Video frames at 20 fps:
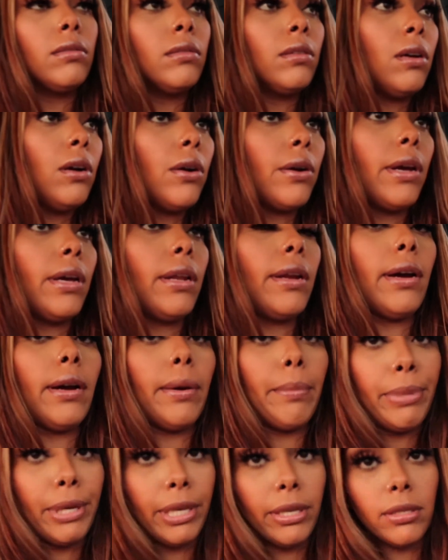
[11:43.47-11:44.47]
Okay, now I'm
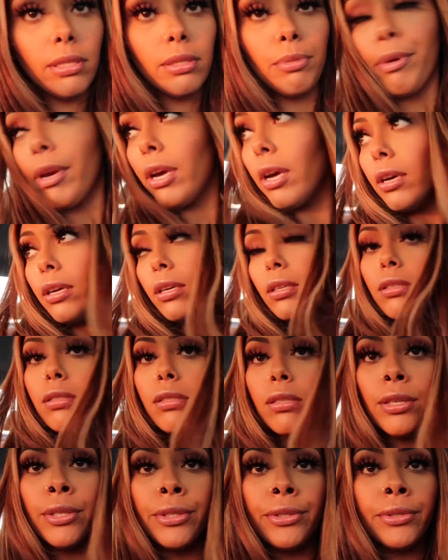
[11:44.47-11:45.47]
pissed because
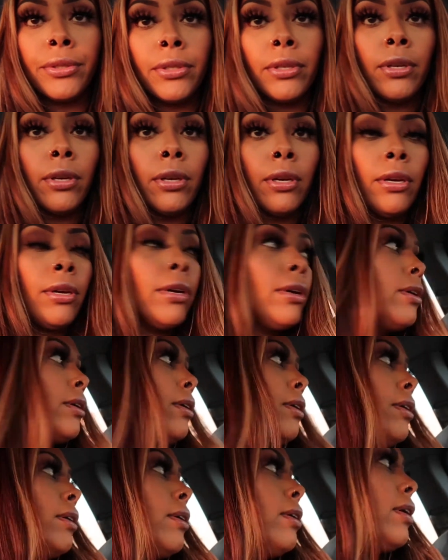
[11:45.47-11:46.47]

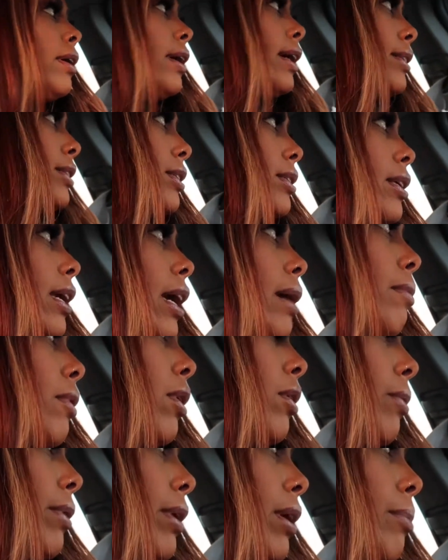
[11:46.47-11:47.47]
I just came all the
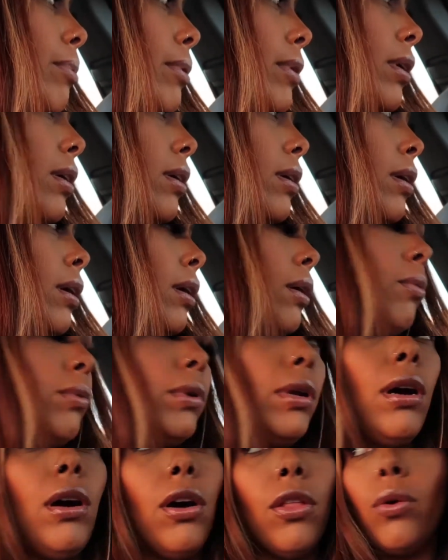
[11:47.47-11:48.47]
way up here. Well,
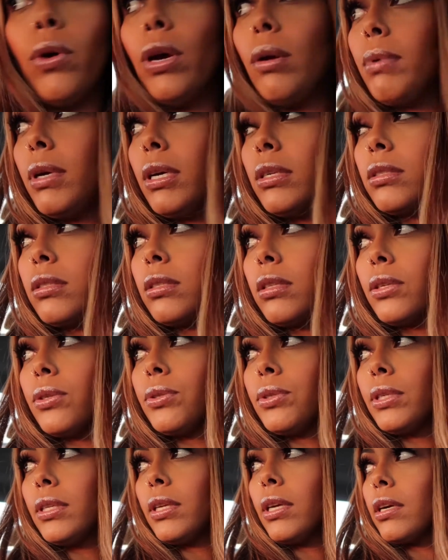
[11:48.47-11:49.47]
not all the way because it's
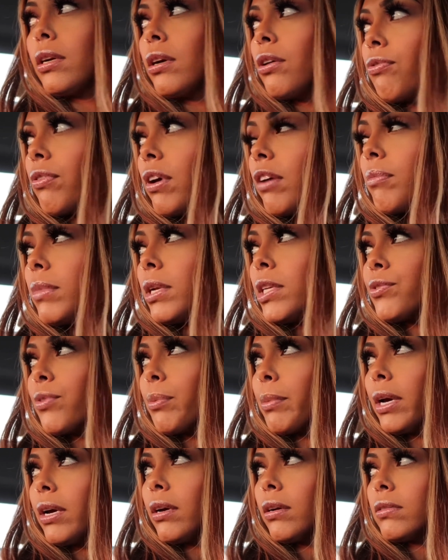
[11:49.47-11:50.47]
literally like five minutes from
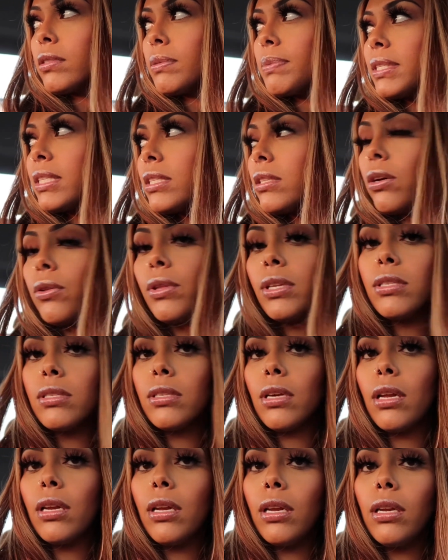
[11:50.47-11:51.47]
my house, but still that's
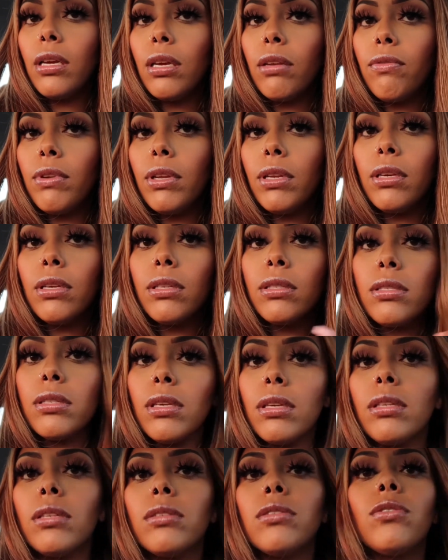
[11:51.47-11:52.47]
an inconvenience. Like
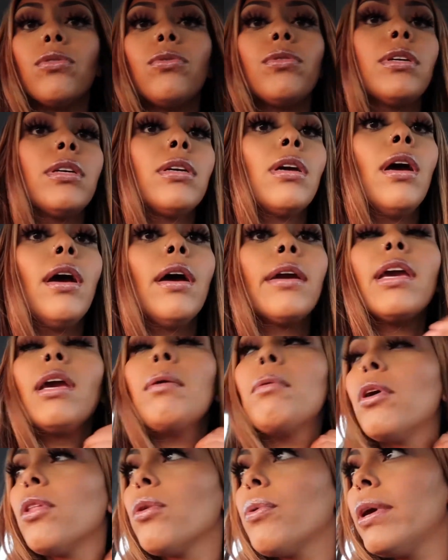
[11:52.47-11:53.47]
that's annoying. Came
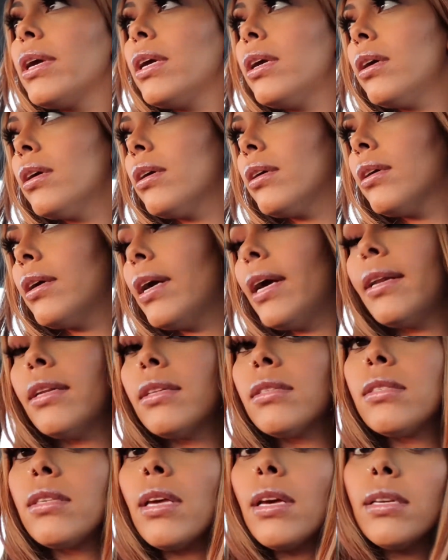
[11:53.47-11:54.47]
all the way here and it
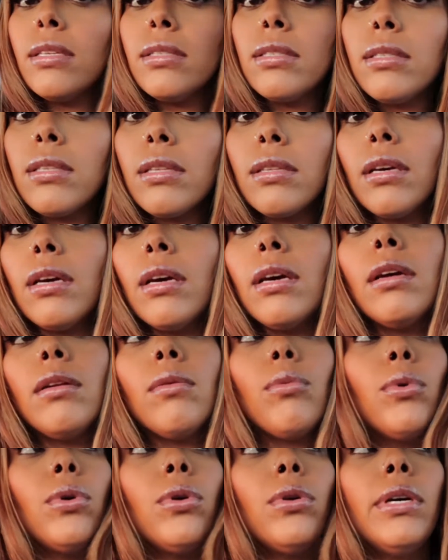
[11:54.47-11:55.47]
says that,
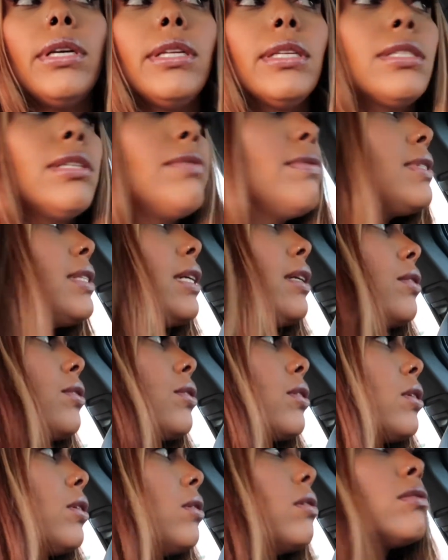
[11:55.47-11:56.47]
well, it doesn't even say that they're
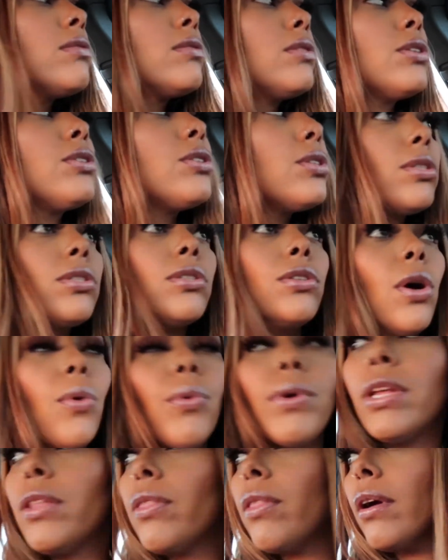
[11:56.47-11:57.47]
closed. There's just no one
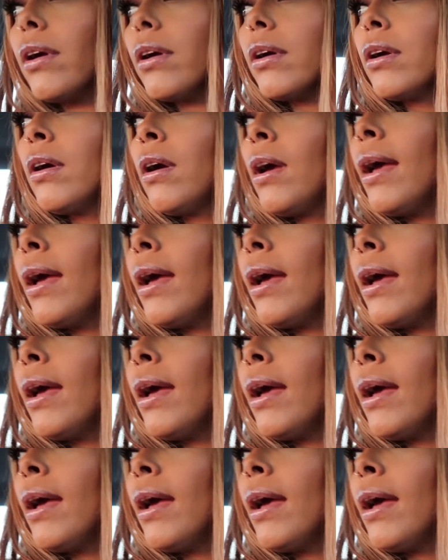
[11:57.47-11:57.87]
in there.